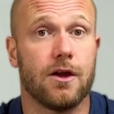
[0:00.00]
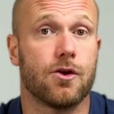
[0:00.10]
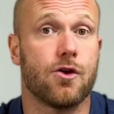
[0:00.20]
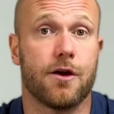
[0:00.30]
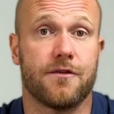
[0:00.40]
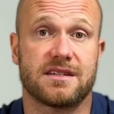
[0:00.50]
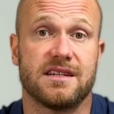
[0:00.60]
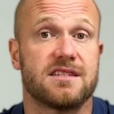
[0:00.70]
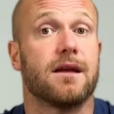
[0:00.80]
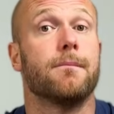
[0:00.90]
your nervous
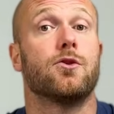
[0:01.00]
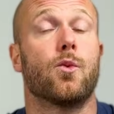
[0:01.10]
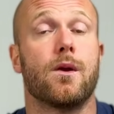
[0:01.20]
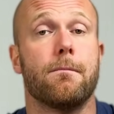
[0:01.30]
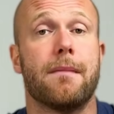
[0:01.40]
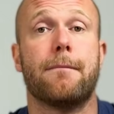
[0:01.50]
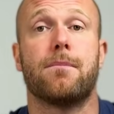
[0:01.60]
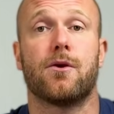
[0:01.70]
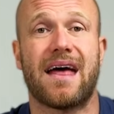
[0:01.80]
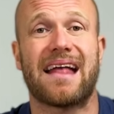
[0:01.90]
system to
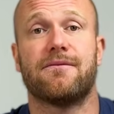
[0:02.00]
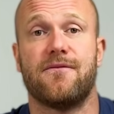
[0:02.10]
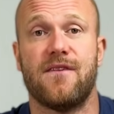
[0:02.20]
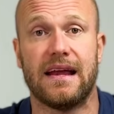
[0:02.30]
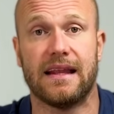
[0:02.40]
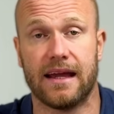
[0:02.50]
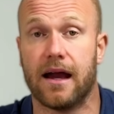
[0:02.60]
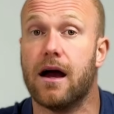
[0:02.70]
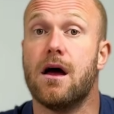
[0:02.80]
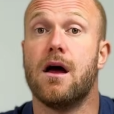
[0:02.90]
remember that feeling.
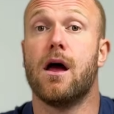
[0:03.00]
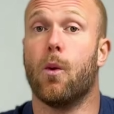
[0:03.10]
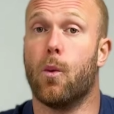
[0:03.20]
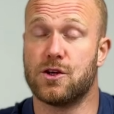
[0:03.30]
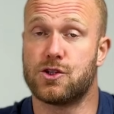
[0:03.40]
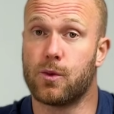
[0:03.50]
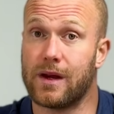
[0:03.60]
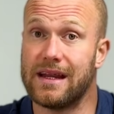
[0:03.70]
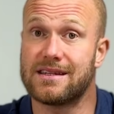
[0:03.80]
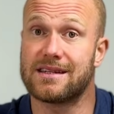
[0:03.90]
Once you
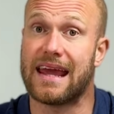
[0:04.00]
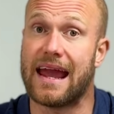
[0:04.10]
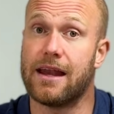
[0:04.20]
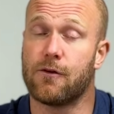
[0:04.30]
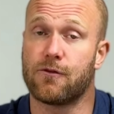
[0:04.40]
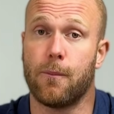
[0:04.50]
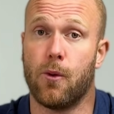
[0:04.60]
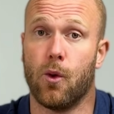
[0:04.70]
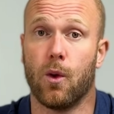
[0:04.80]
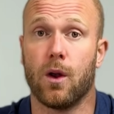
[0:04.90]
reach the end of the
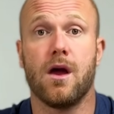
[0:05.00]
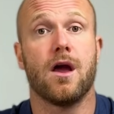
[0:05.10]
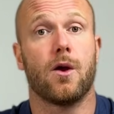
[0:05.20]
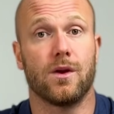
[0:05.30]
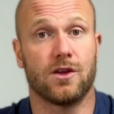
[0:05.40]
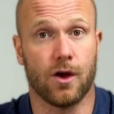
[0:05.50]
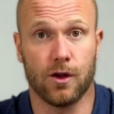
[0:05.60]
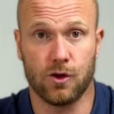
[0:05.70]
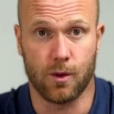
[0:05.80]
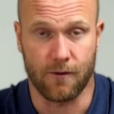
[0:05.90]
pool,
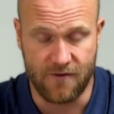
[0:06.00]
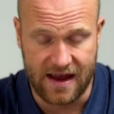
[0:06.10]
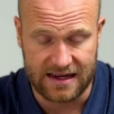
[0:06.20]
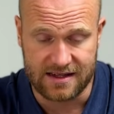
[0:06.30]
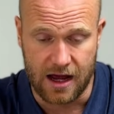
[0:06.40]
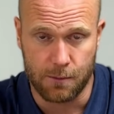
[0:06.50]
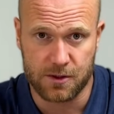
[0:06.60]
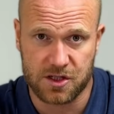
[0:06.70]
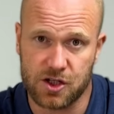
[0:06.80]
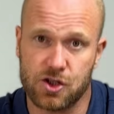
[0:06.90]
return to a face down
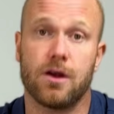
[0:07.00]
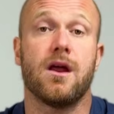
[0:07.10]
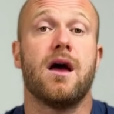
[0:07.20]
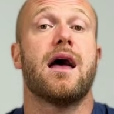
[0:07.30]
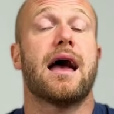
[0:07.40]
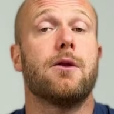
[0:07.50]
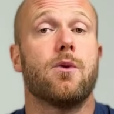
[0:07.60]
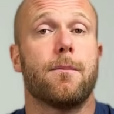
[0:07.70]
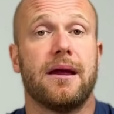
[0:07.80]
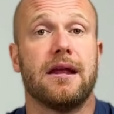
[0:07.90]
position and
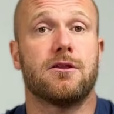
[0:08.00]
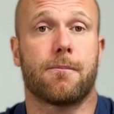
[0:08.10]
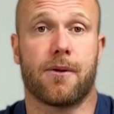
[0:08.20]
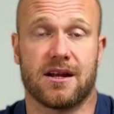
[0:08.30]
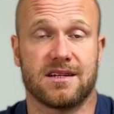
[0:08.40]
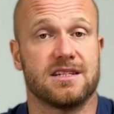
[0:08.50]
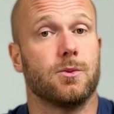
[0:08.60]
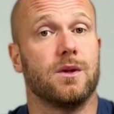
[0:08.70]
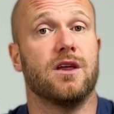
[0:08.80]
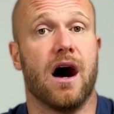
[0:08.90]
repeat the process
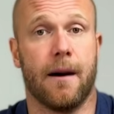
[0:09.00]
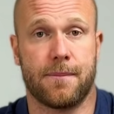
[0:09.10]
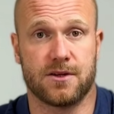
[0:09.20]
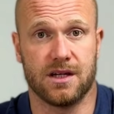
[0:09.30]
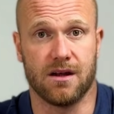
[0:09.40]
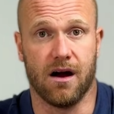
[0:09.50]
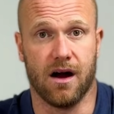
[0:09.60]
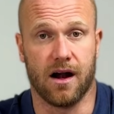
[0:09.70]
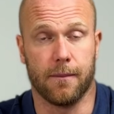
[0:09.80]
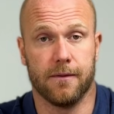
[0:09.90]
with the opposite
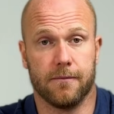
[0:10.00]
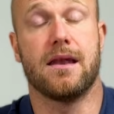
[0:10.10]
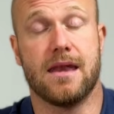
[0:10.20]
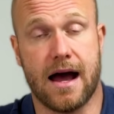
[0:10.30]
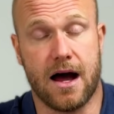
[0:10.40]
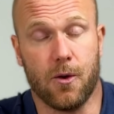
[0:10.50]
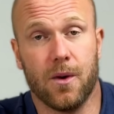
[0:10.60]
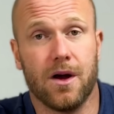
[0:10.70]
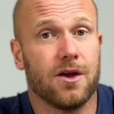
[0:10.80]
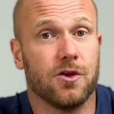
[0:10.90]
arm. Now,
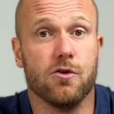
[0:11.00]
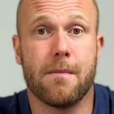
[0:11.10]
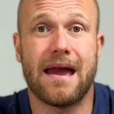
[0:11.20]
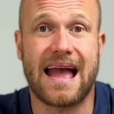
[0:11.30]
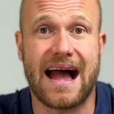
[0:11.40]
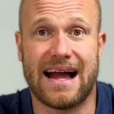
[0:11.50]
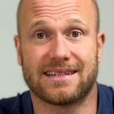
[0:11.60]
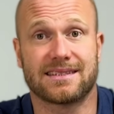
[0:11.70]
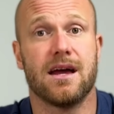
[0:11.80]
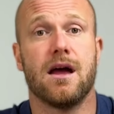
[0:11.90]
you may
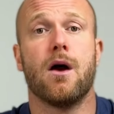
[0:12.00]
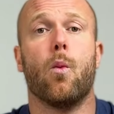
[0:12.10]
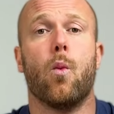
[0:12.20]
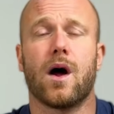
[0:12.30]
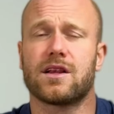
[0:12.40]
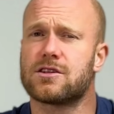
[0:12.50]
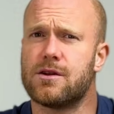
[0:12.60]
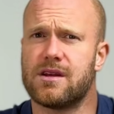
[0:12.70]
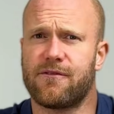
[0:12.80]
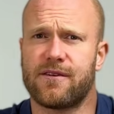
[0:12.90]
ask, what's the
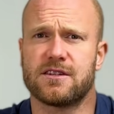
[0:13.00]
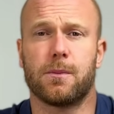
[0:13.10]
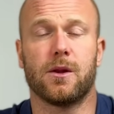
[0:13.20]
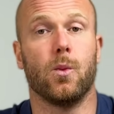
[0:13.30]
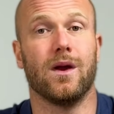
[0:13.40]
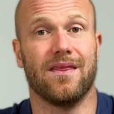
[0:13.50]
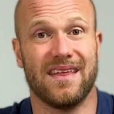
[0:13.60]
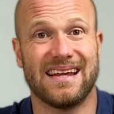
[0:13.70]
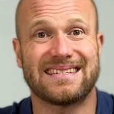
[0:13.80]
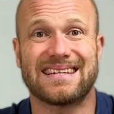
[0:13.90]
difference between
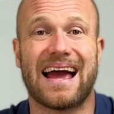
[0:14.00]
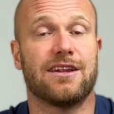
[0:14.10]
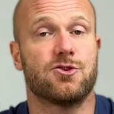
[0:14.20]
this and